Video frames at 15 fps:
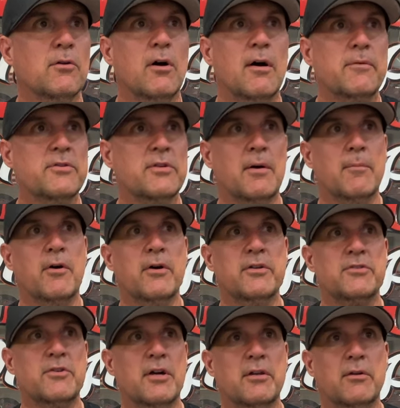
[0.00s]
Obviously, I'm always
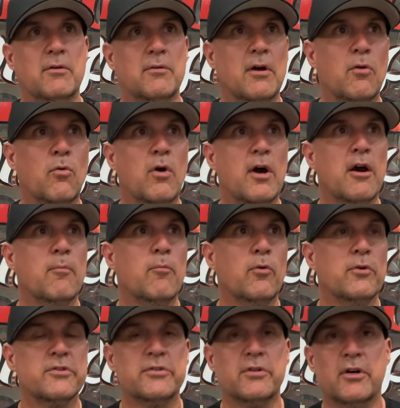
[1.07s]
trying to acquire more
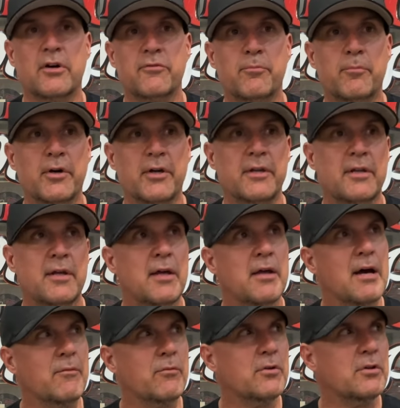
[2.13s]
stuff, but
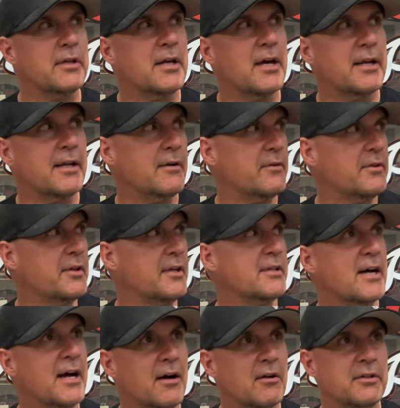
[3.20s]
I've really got everything
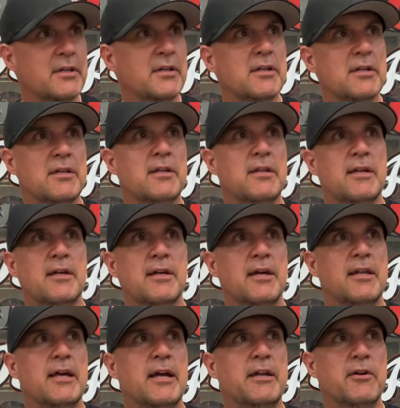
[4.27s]
dialed in,
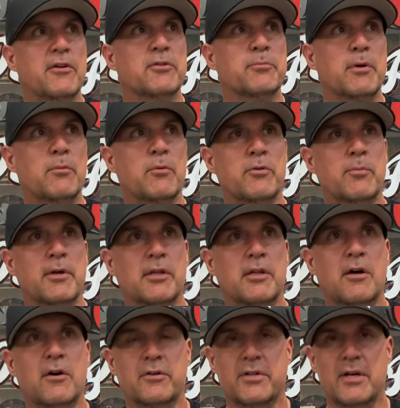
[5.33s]
and that gear has been with me a
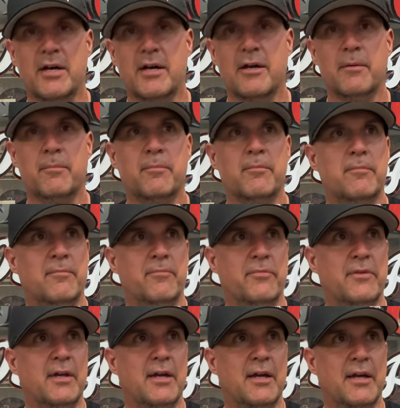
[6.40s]
long time,
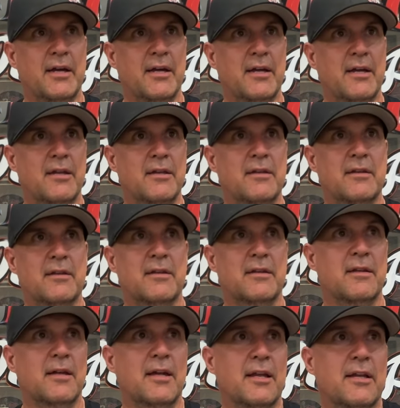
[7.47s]
and
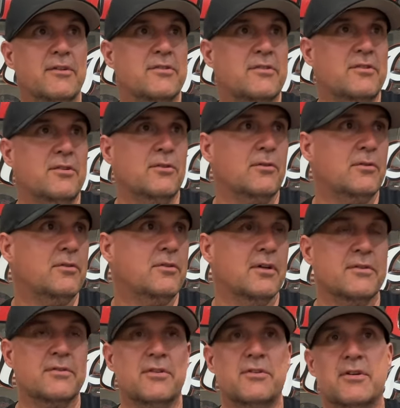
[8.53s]
it still
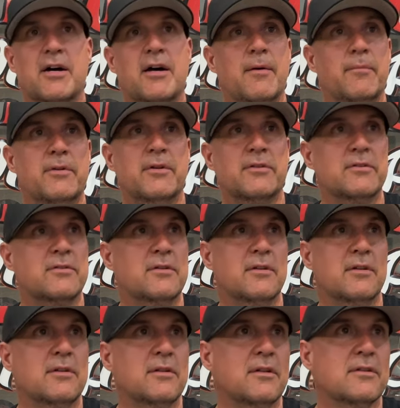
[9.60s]
does the job.
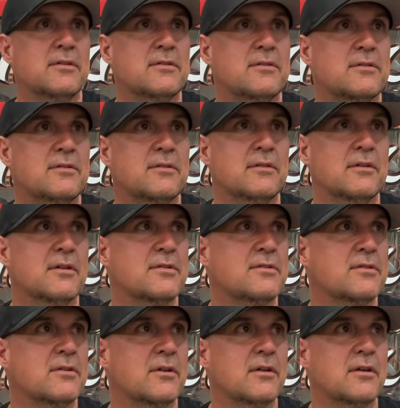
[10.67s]

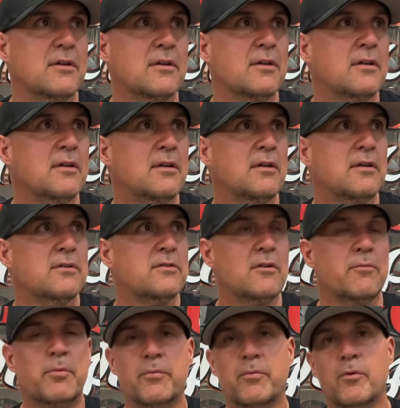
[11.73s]
It's
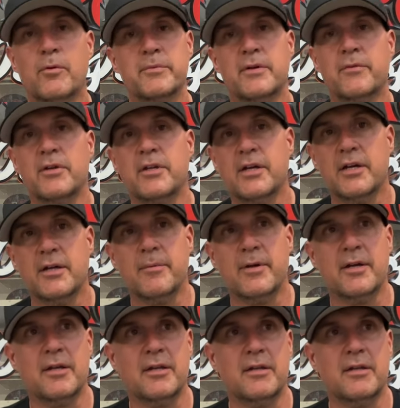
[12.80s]
stuff performs every day, man.